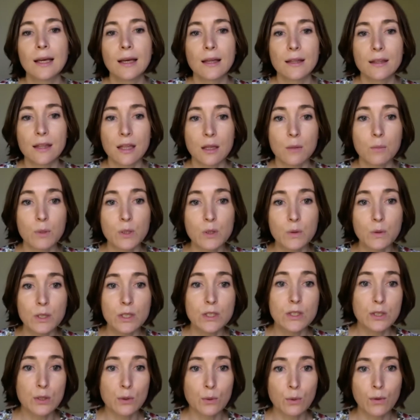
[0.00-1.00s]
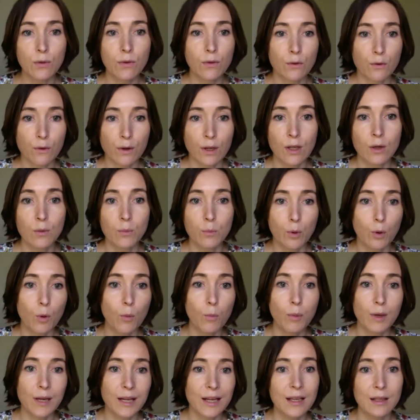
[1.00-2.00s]
Then between 2 and 3, you're
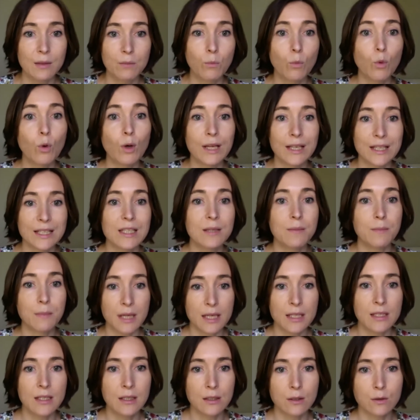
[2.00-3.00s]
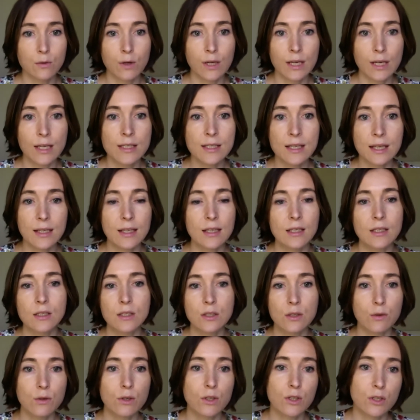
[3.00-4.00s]
probably at more intermediate risk. And as
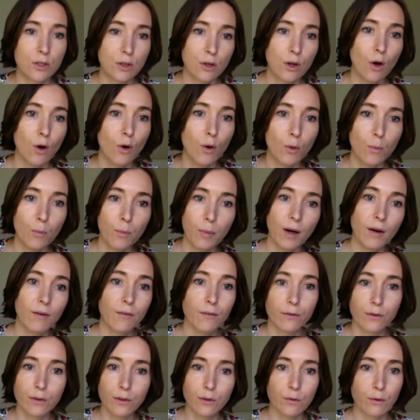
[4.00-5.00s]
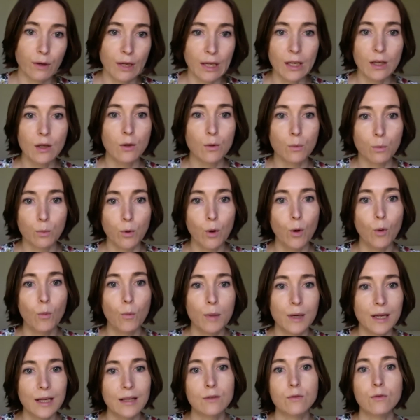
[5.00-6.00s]
soon as you go above 3, you're
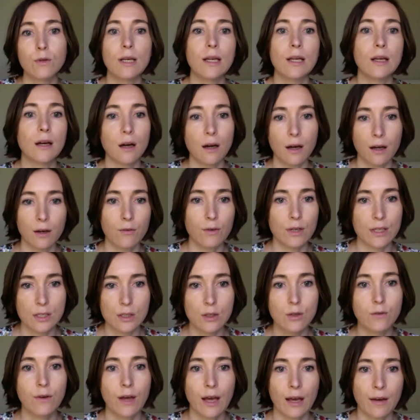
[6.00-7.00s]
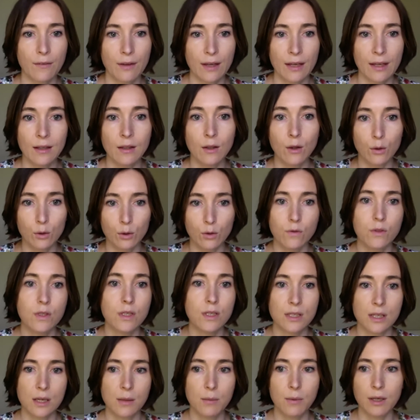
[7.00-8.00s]
probably at really high risk of having a lot of
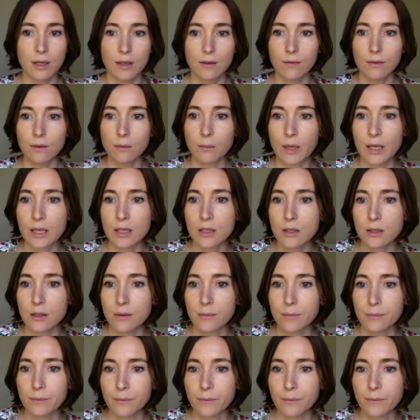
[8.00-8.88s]
systemic inflammation.